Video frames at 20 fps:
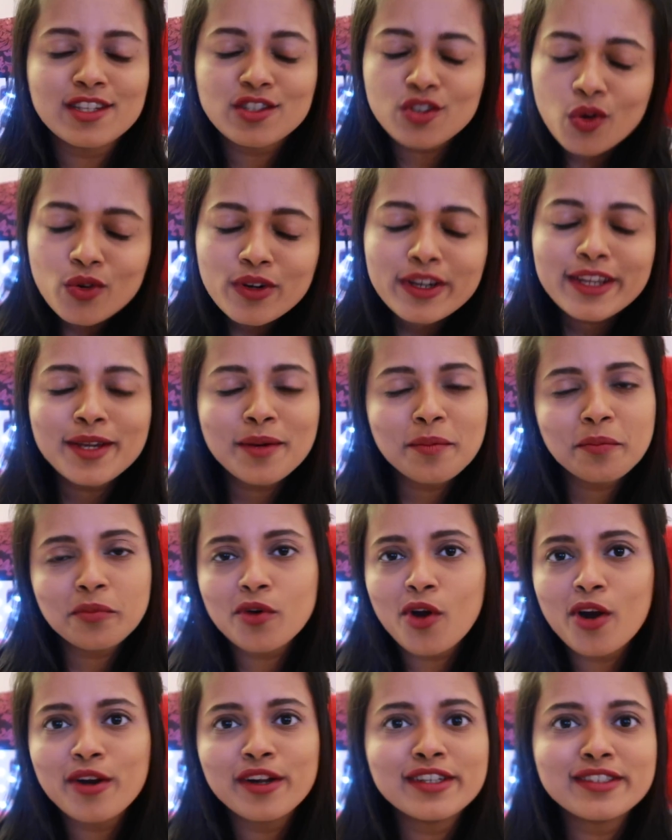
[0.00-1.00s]
It's only a
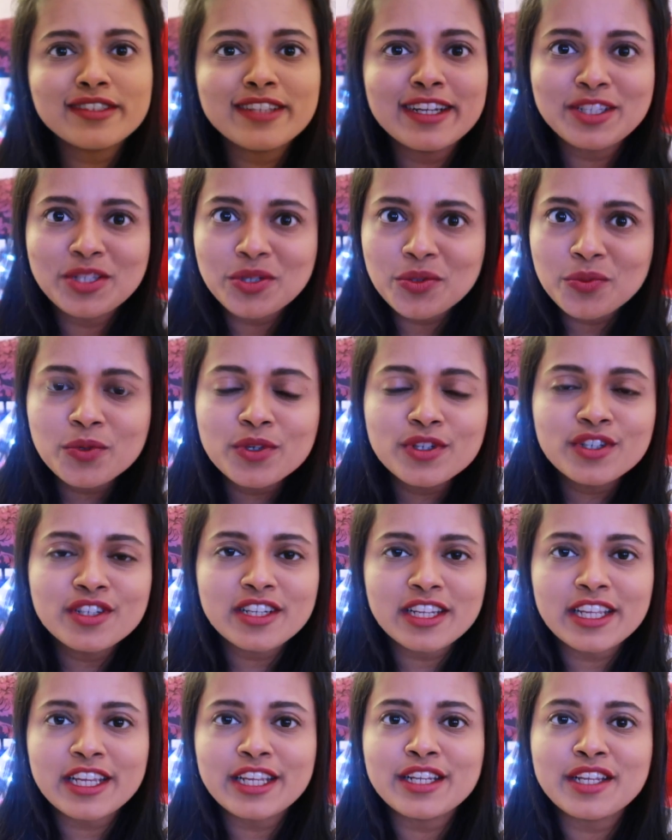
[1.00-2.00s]
product that you would
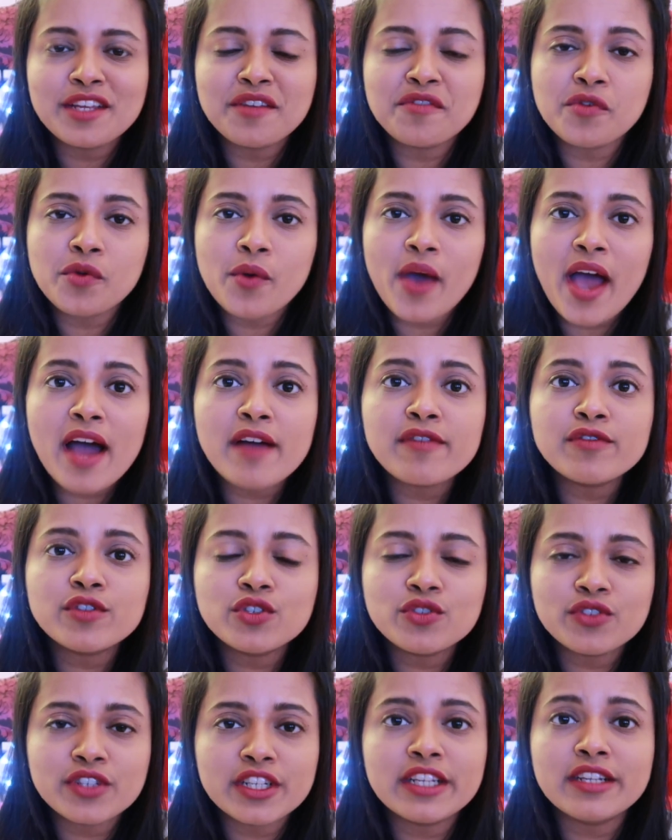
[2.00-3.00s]
need if you have
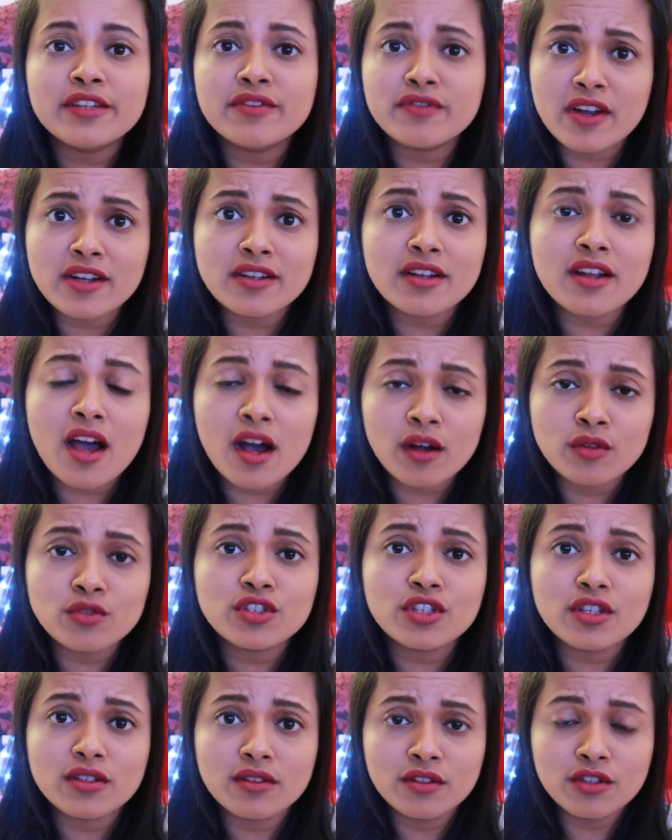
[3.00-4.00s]
to really run
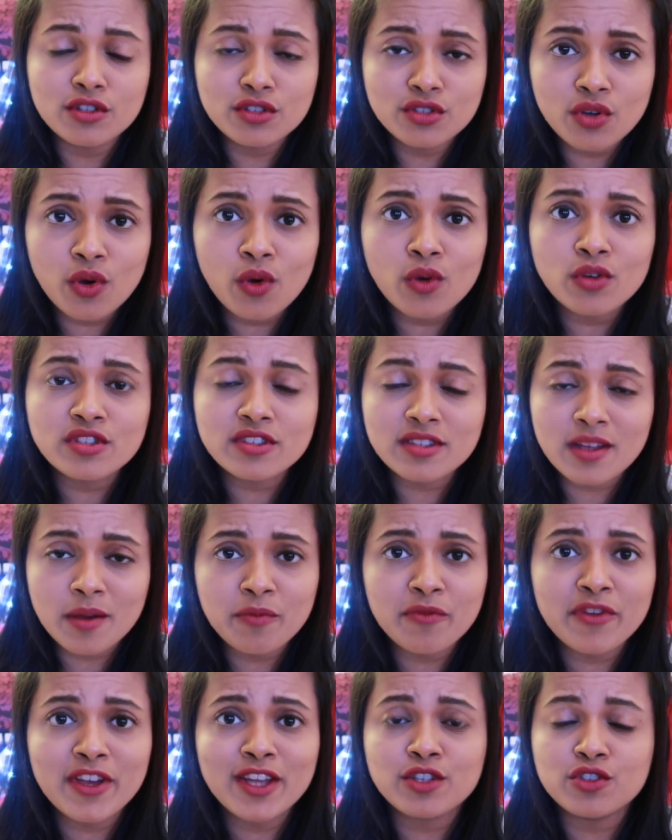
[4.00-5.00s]
out the door
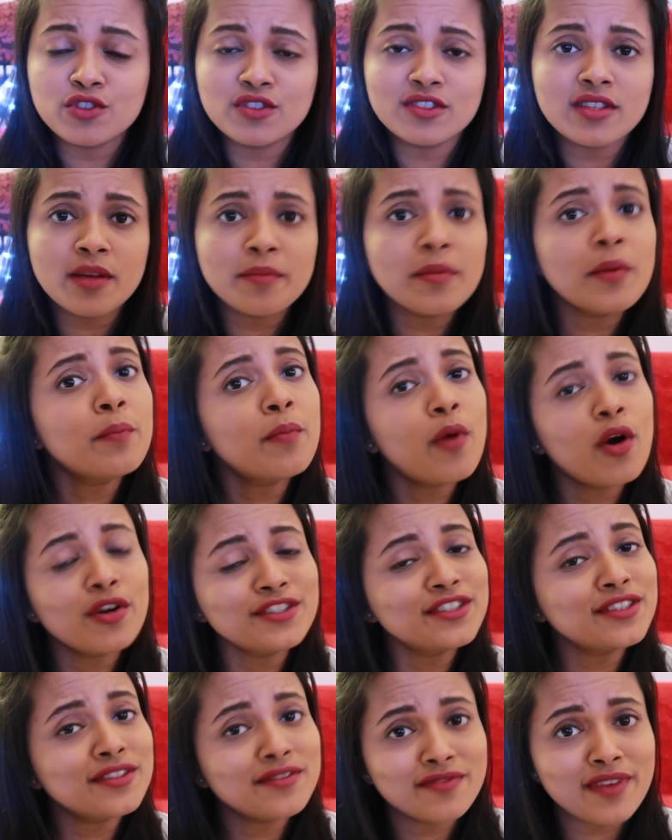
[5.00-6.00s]
somewhere to some
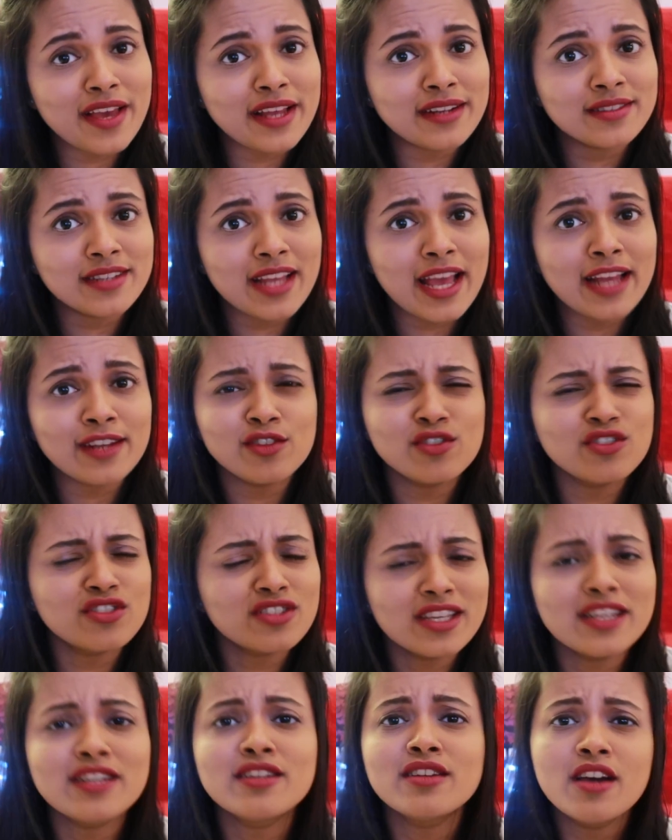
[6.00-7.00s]
important event and your
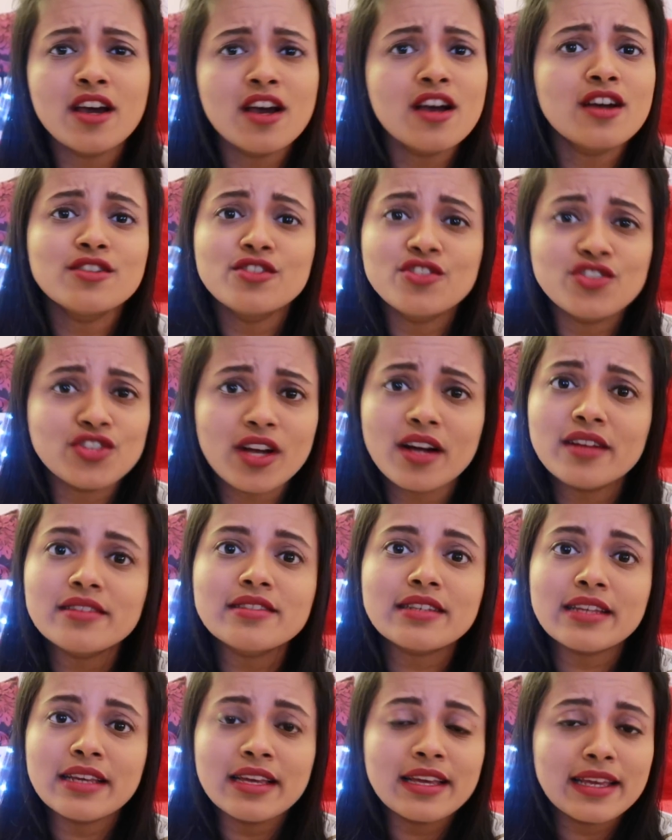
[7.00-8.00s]
skin
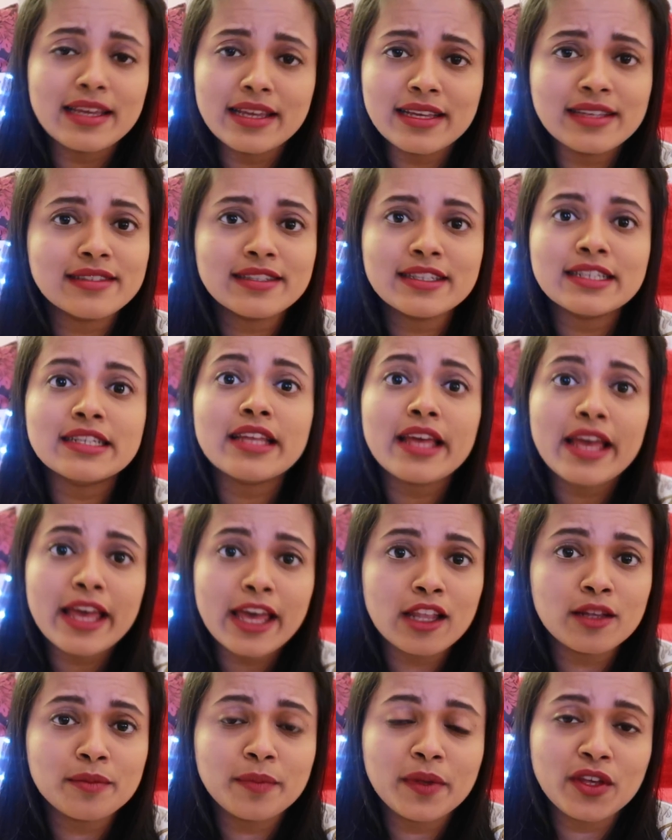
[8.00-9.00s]
just isn't
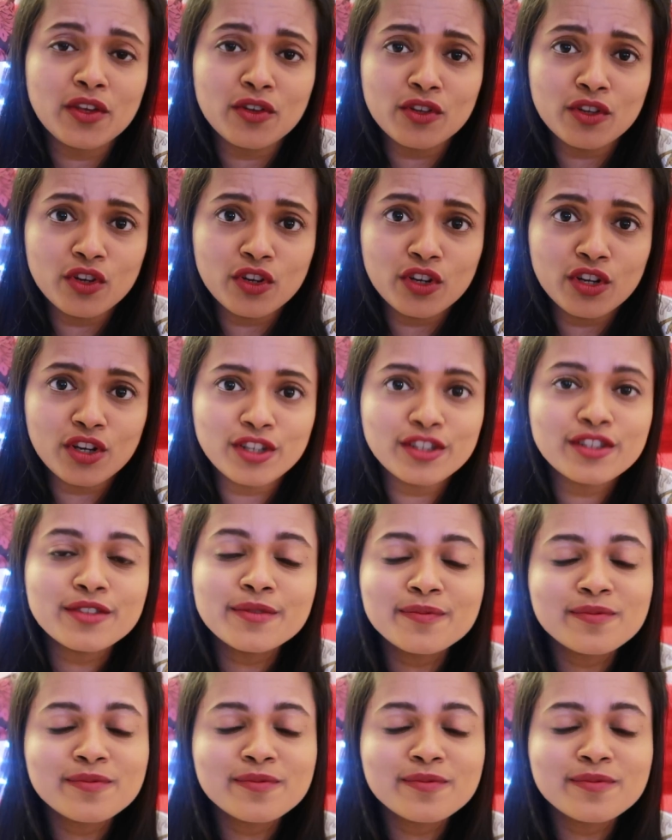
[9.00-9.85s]
helping you look good.